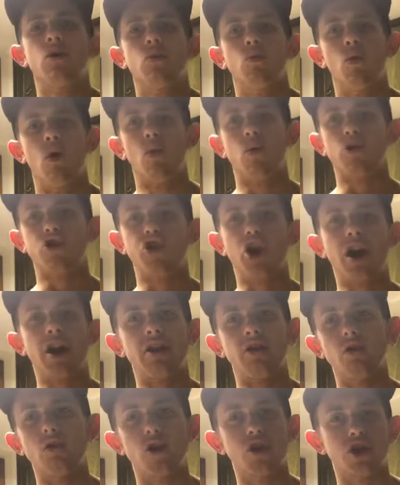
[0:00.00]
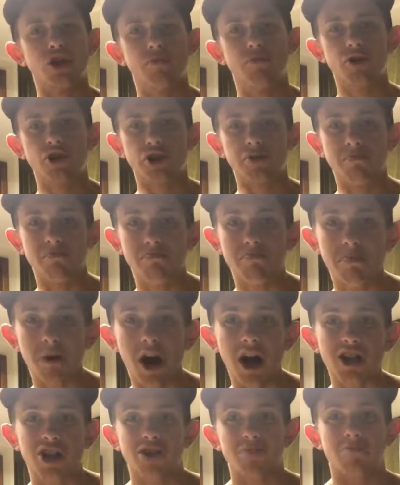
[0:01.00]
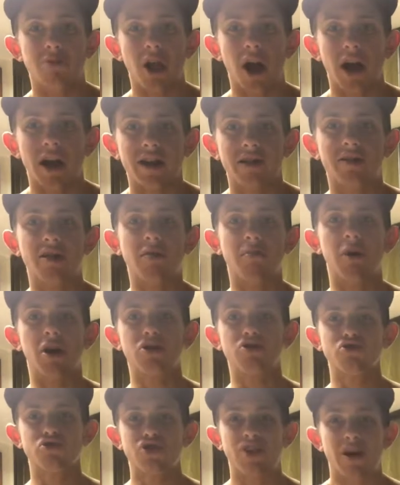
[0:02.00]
what we're trying to do is just push a bunch of blood into the muscles.